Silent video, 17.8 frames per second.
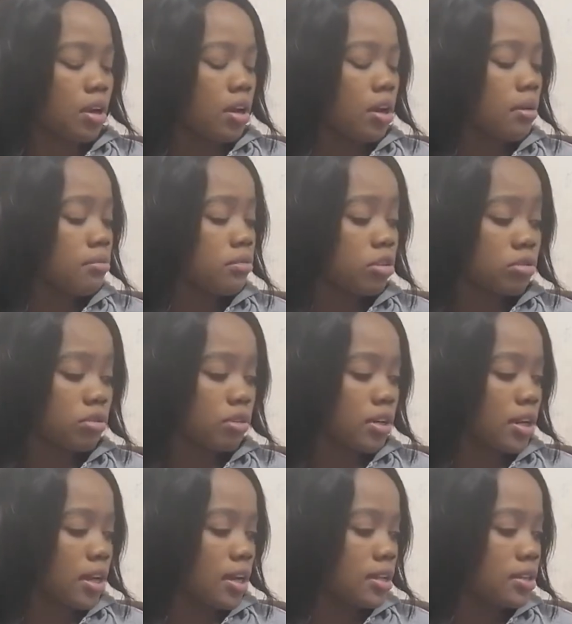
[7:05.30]
I'm not
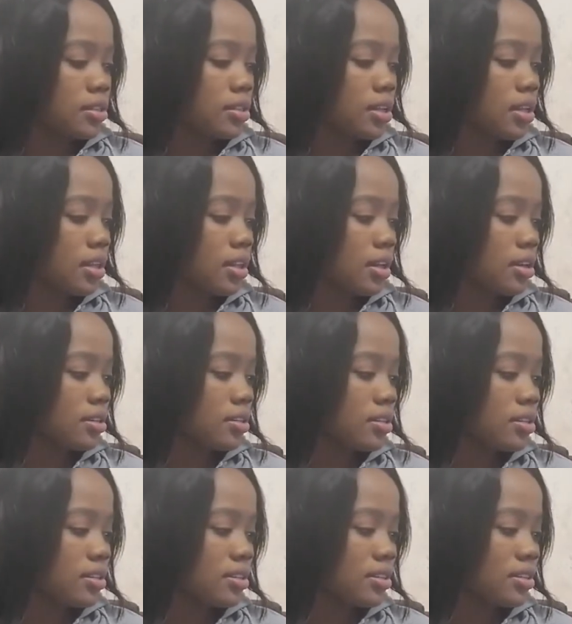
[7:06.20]
gonna answer
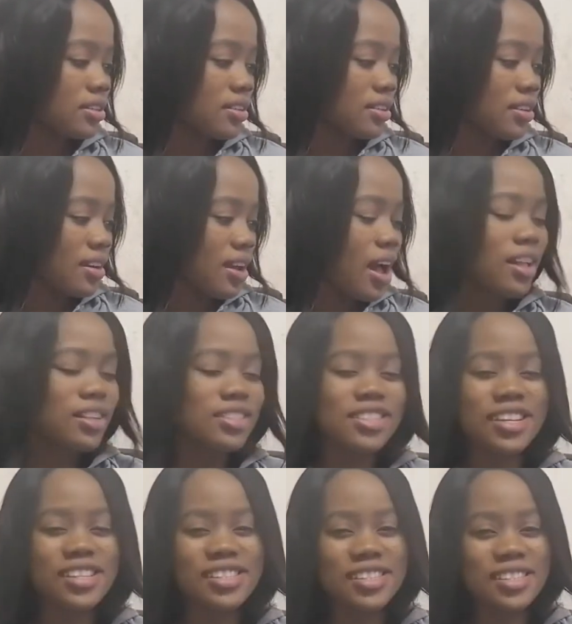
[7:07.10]
that. I'll
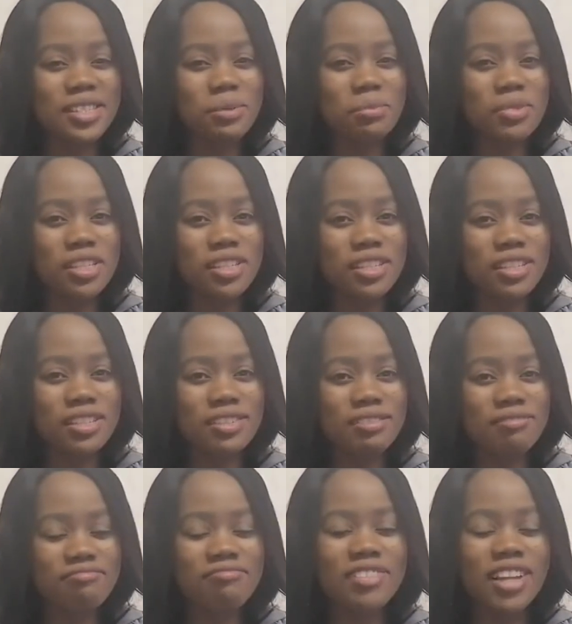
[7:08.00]
just dismiss
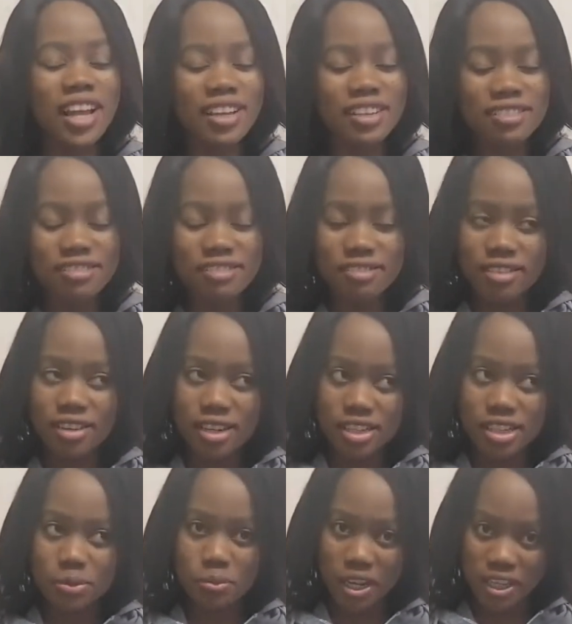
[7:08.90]
it, like,
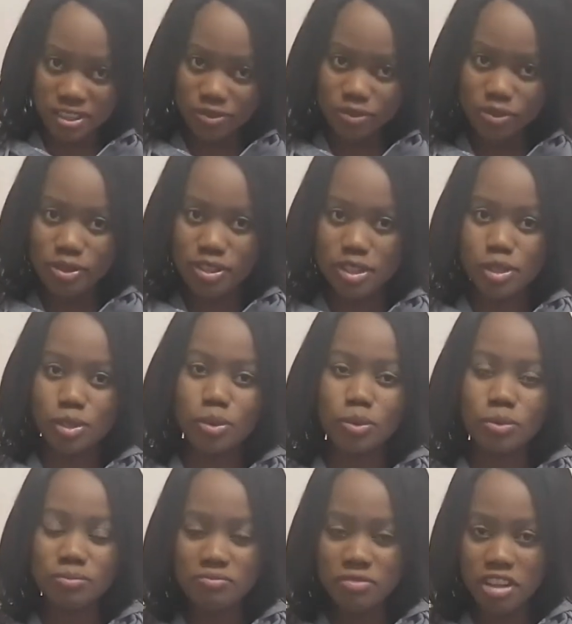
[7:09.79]
respectfully.
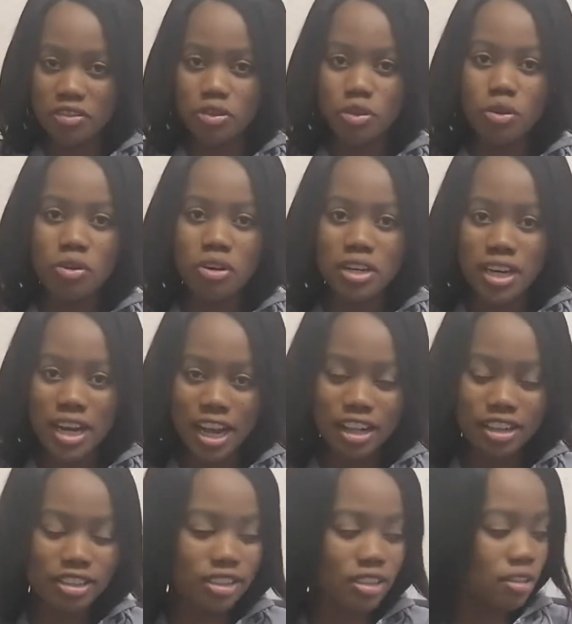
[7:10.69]
So if you're an
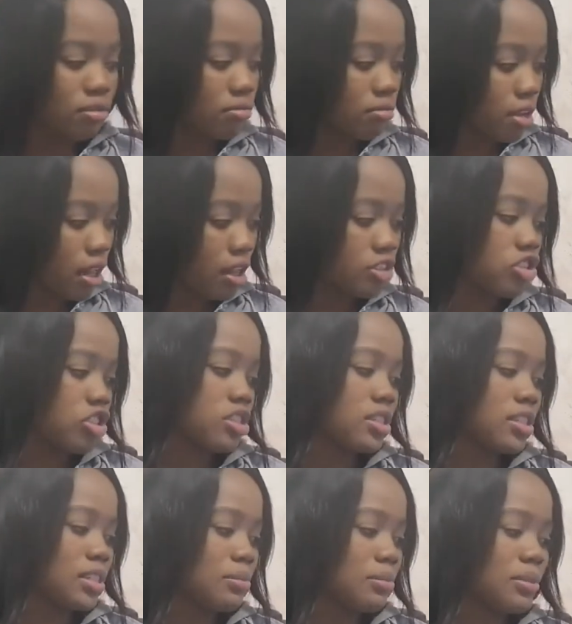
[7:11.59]
elder, I'll
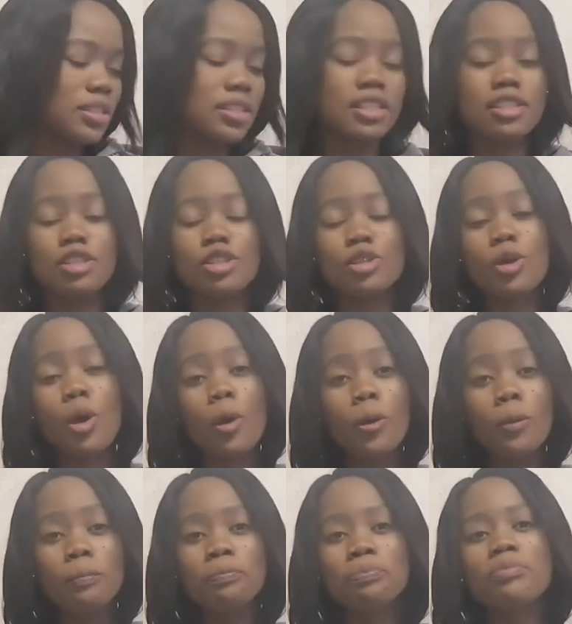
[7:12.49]
just dismiss it.
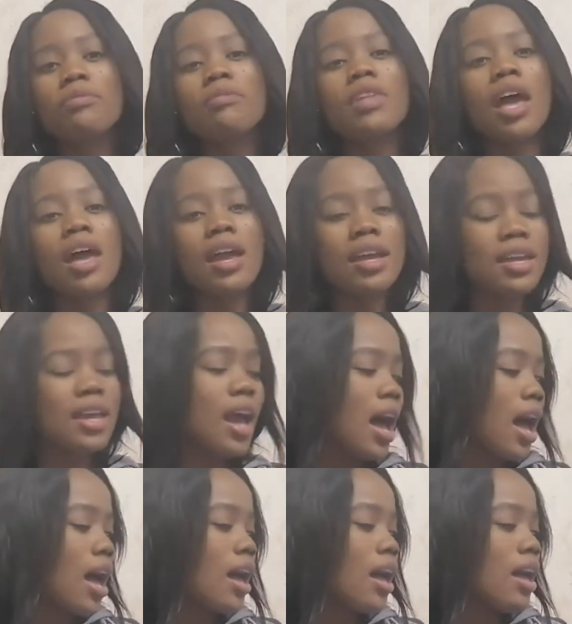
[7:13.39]
So
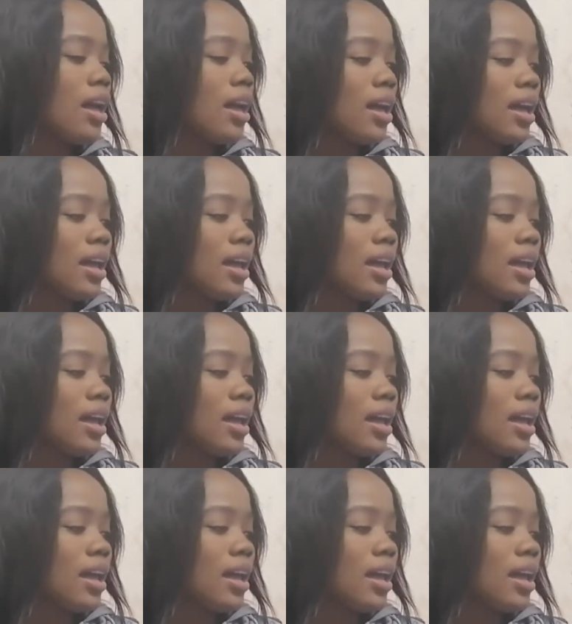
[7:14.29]
yeah,